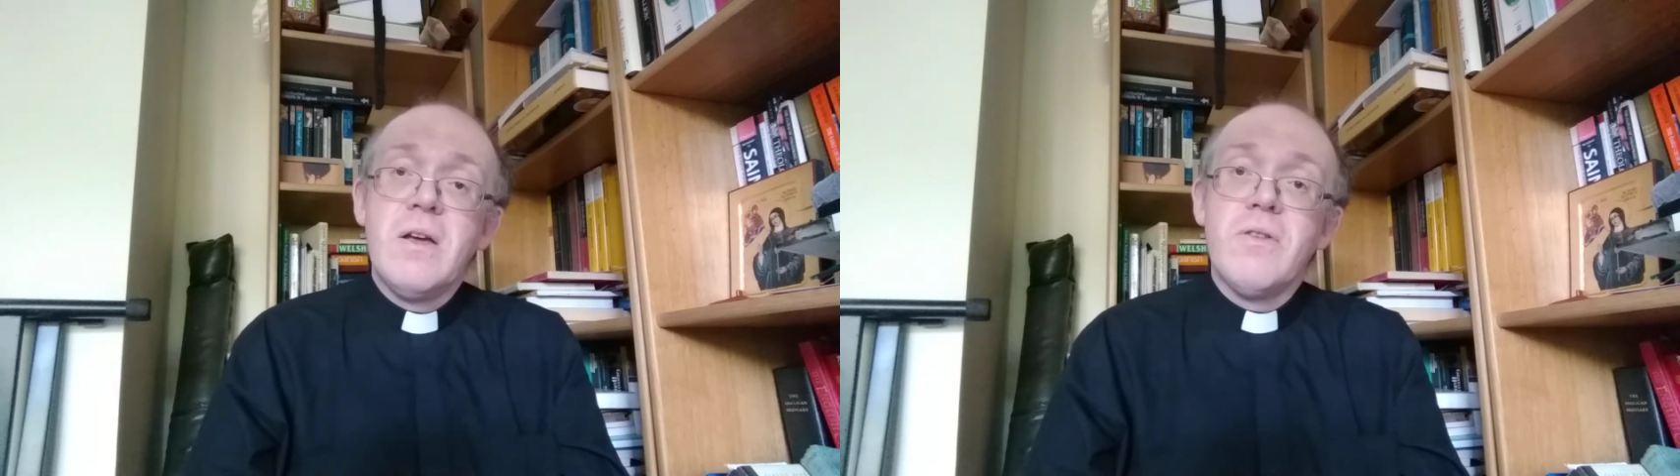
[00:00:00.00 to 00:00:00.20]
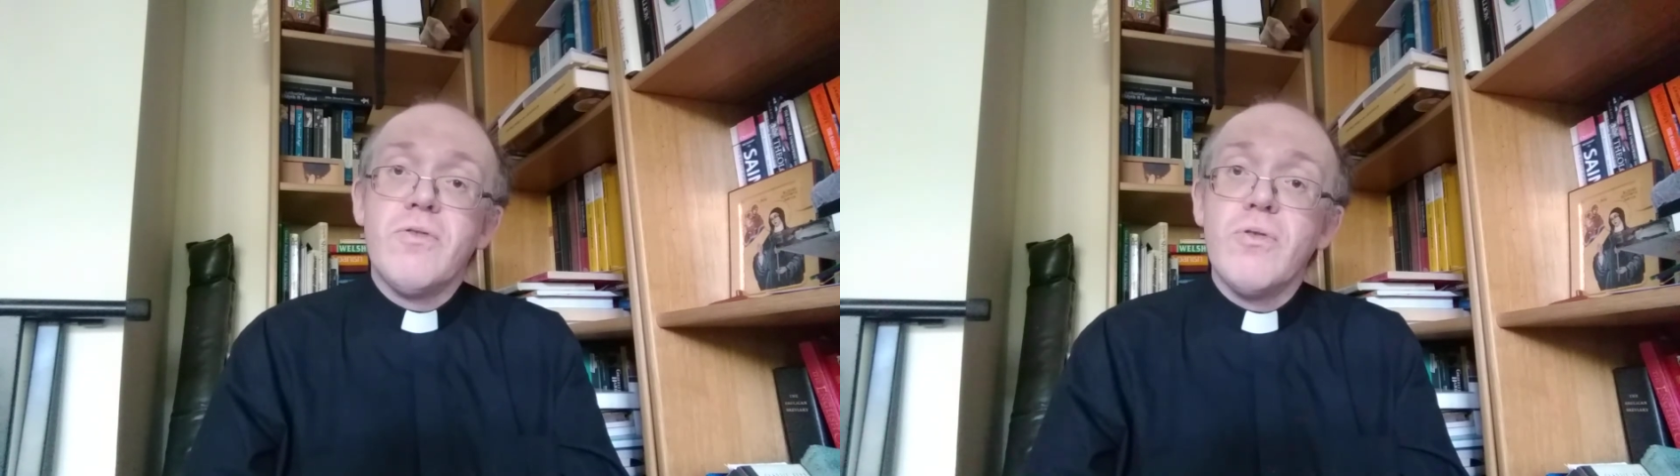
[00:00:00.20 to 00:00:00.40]

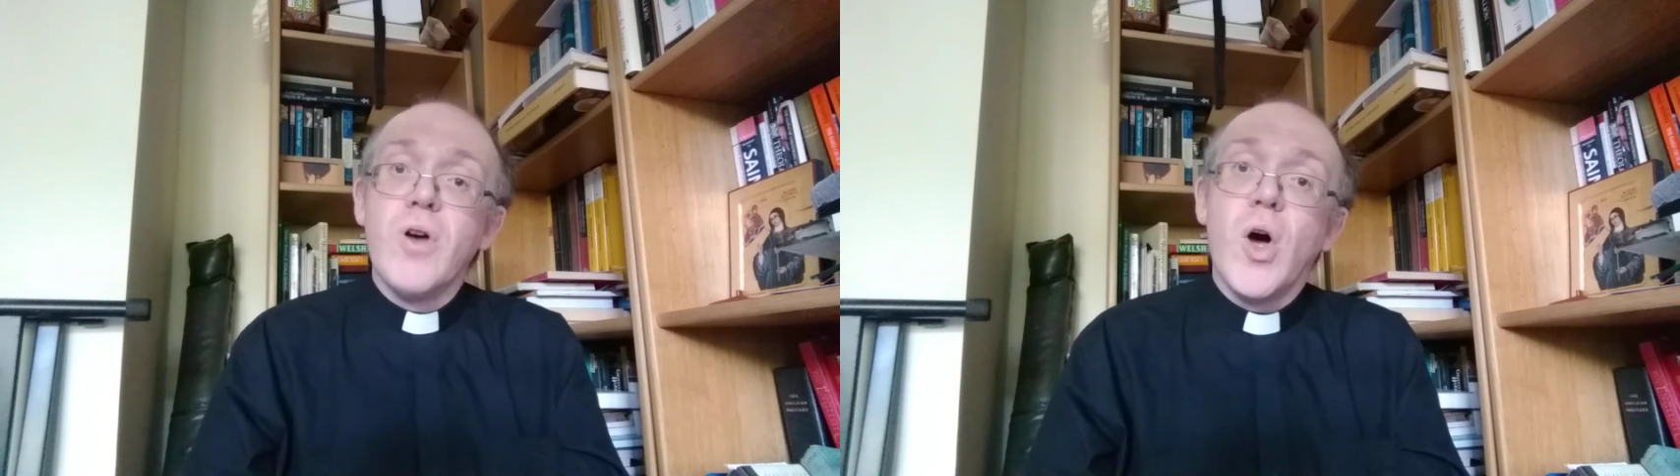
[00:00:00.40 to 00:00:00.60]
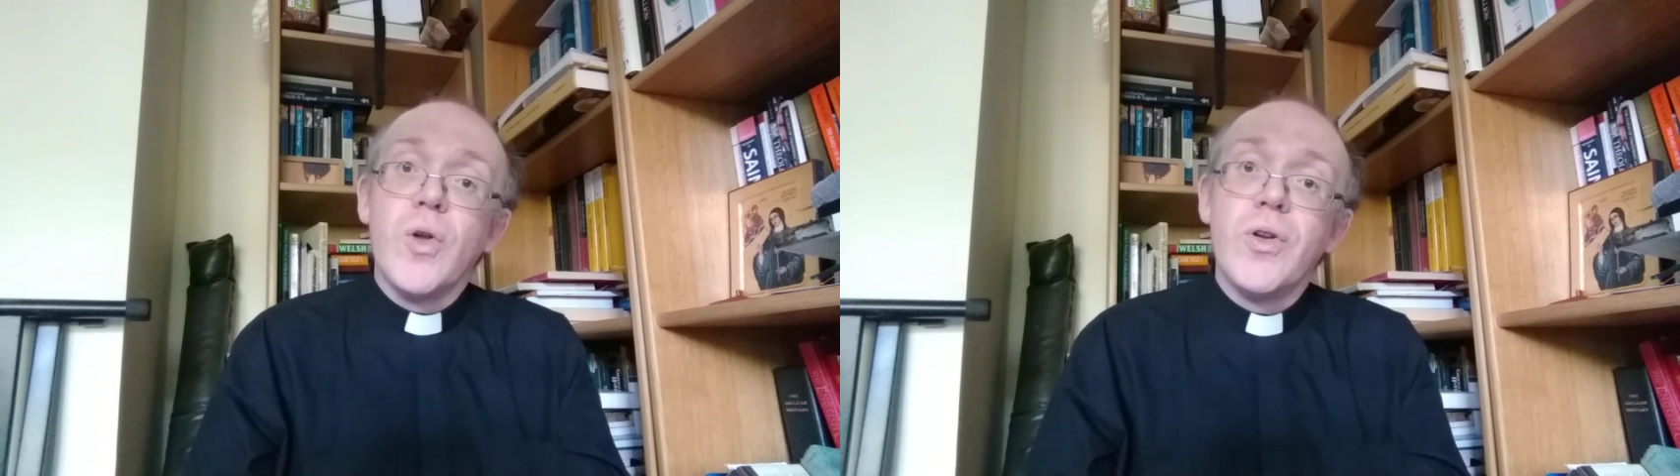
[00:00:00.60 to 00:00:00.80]
true
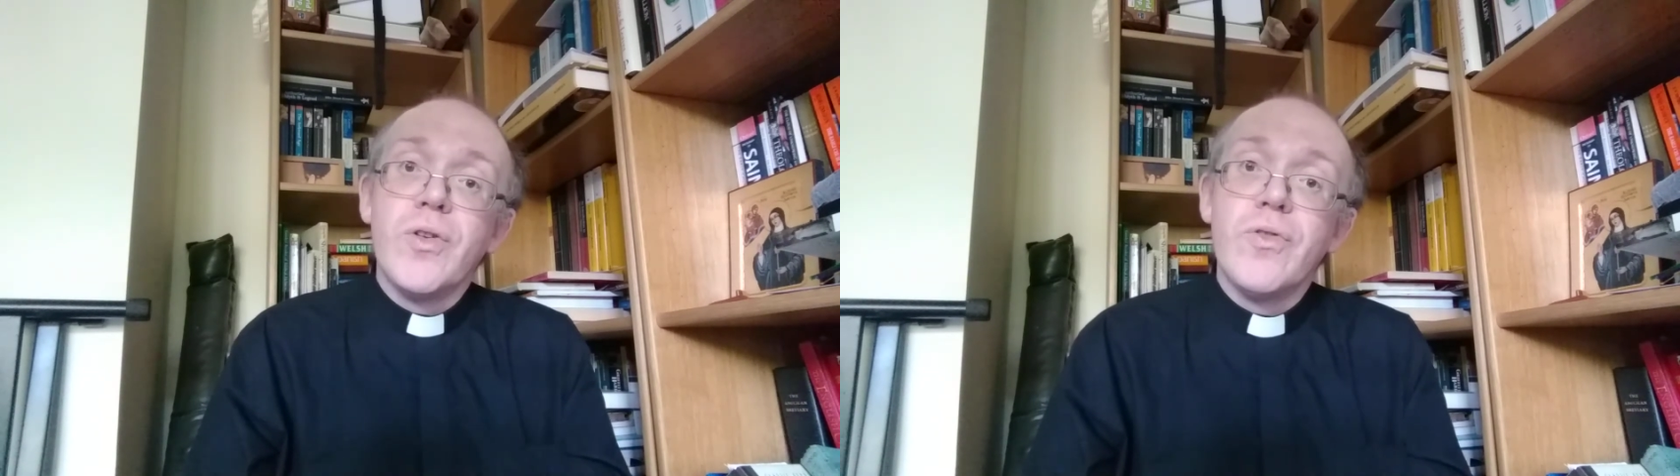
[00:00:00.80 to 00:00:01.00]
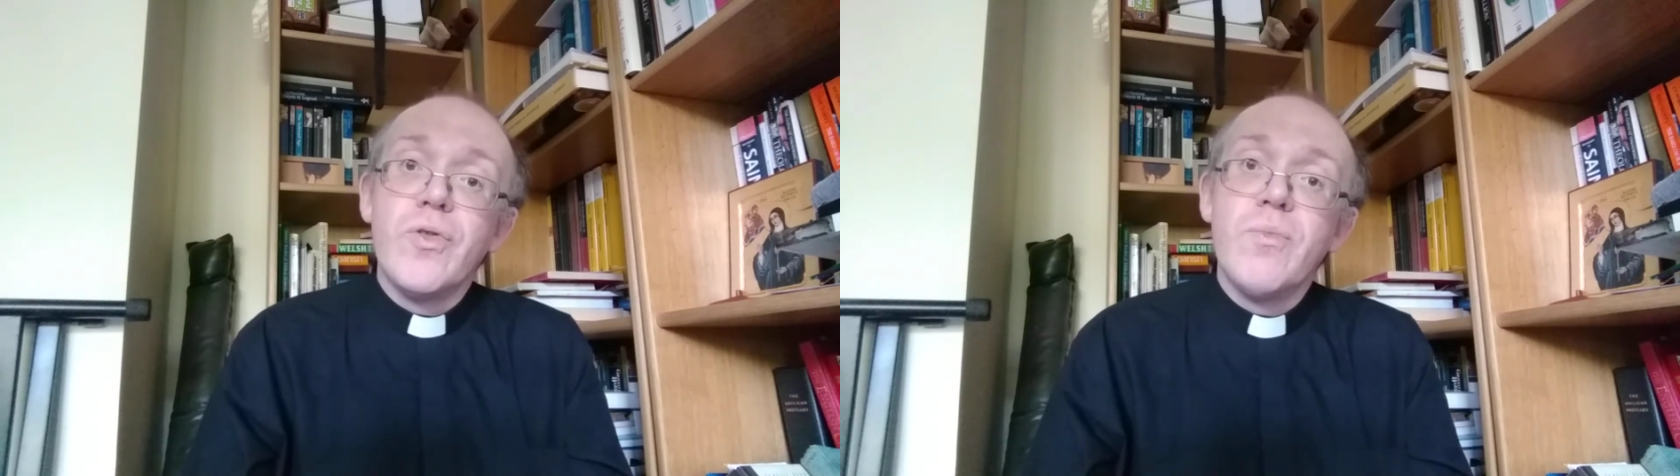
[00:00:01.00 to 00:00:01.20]
God
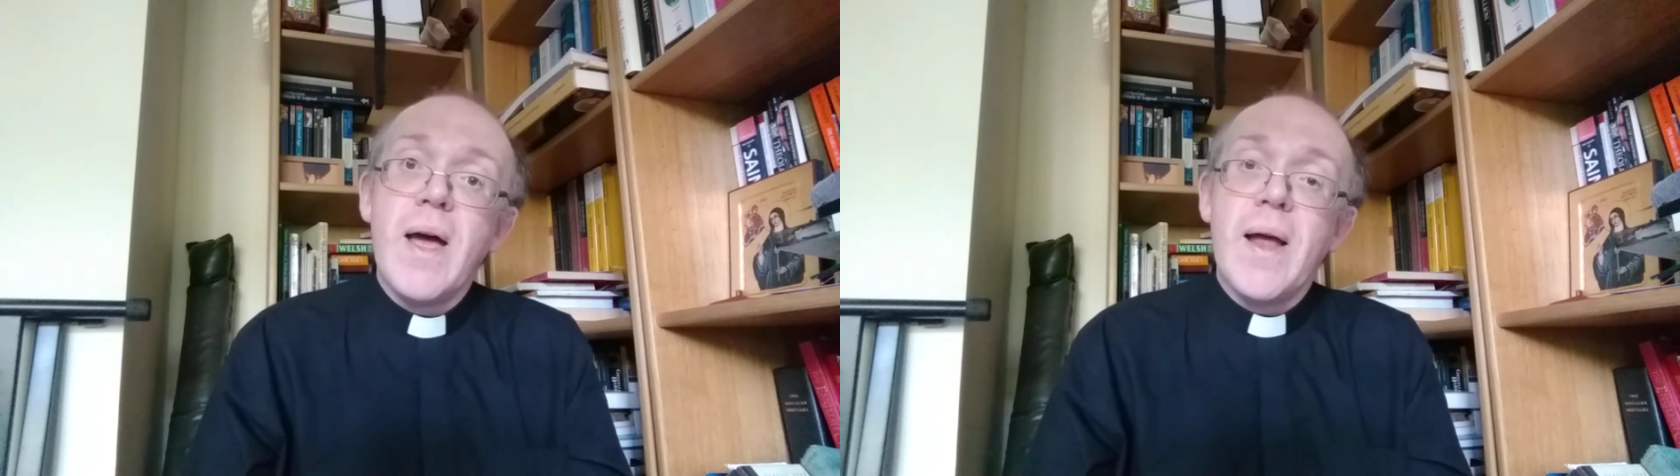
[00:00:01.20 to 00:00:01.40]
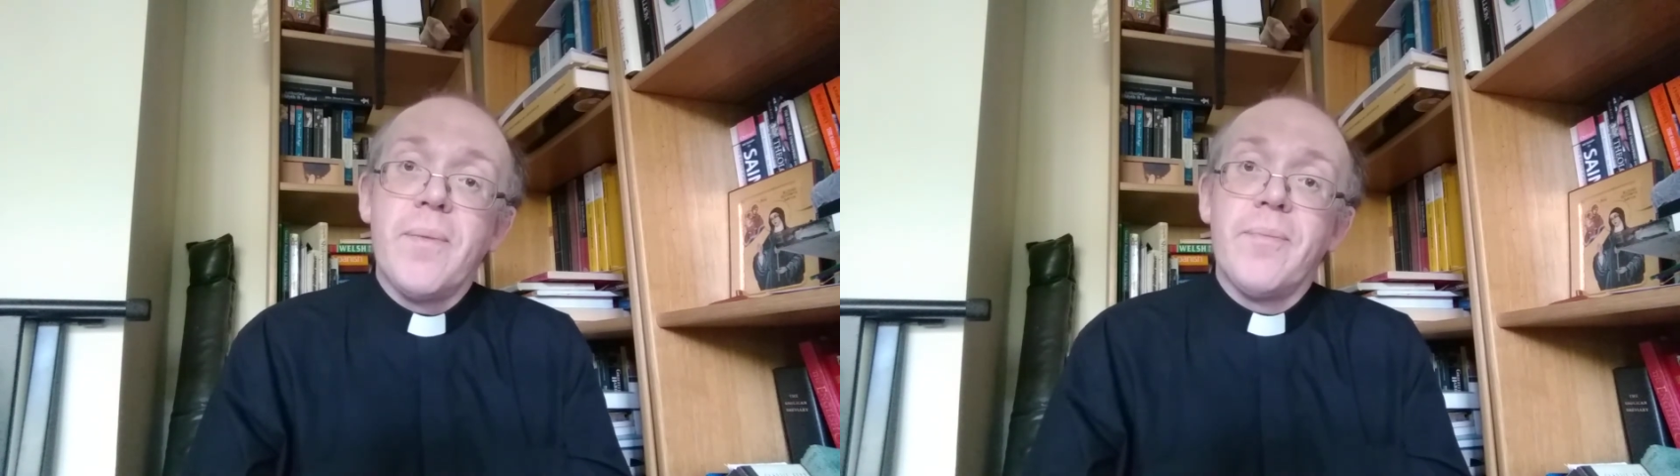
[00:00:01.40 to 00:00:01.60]
and true man.